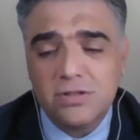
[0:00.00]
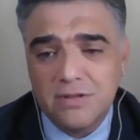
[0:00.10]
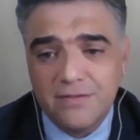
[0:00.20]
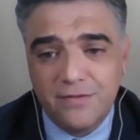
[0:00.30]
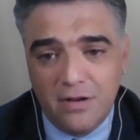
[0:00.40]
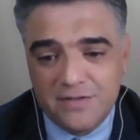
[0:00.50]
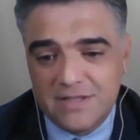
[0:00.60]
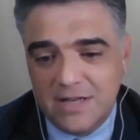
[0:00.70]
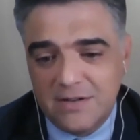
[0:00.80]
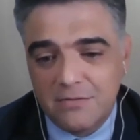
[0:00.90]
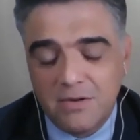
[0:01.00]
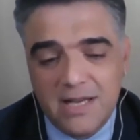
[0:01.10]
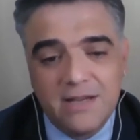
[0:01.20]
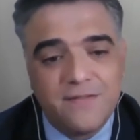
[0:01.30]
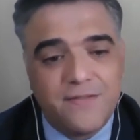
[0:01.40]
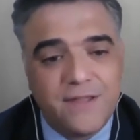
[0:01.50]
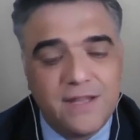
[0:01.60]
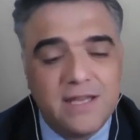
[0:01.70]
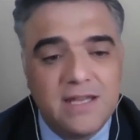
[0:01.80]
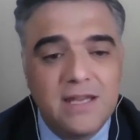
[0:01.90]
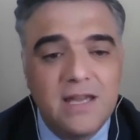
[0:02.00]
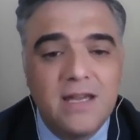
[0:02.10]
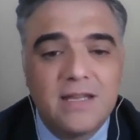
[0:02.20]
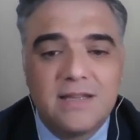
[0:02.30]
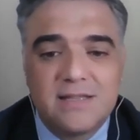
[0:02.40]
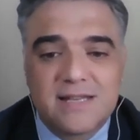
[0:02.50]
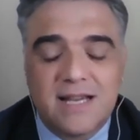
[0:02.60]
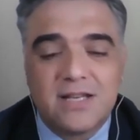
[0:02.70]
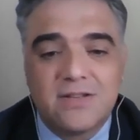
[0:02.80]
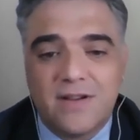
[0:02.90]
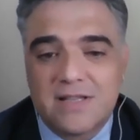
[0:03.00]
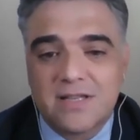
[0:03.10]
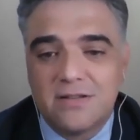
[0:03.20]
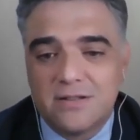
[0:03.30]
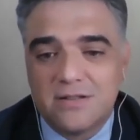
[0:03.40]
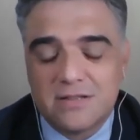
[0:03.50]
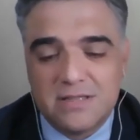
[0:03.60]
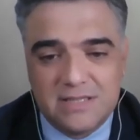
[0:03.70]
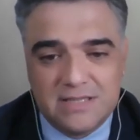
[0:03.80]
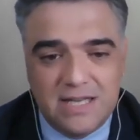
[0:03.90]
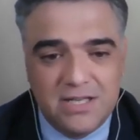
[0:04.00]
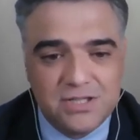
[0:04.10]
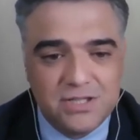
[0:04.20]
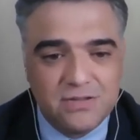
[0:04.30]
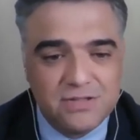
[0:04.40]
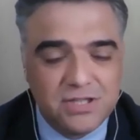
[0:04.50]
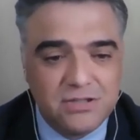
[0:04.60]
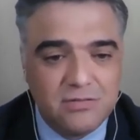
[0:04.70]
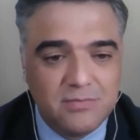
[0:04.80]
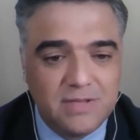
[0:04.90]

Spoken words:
evolved in our way of thinking this cardiovascular aging continuum